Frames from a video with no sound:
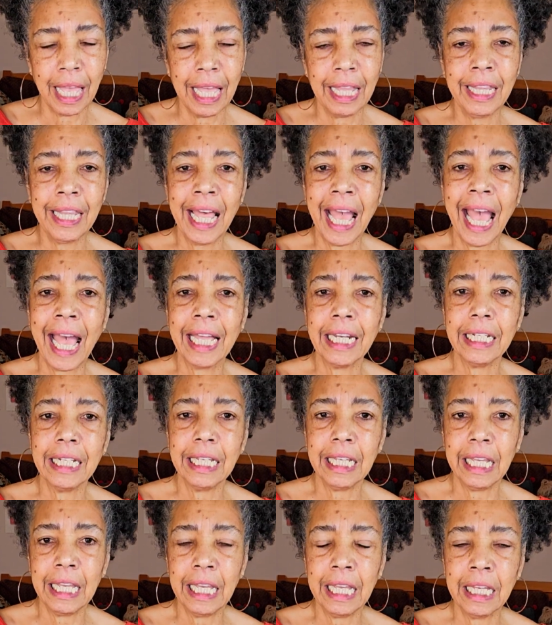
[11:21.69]
And that,
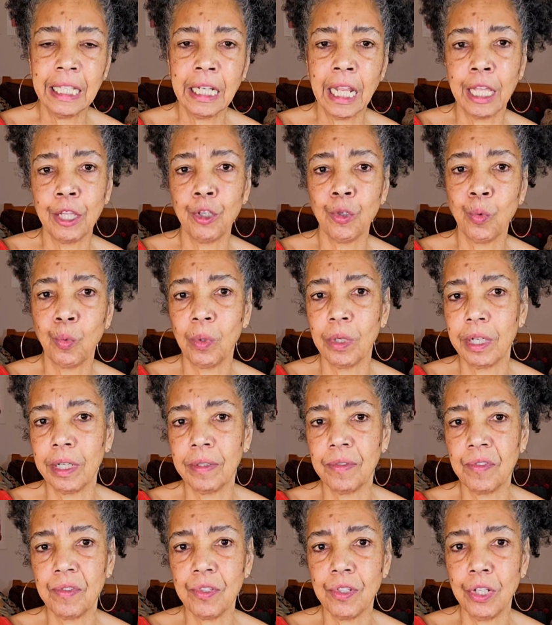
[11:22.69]
in other
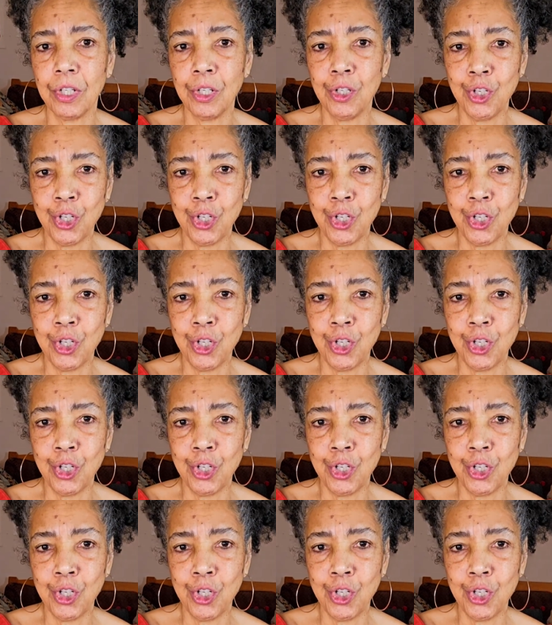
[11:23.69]
words,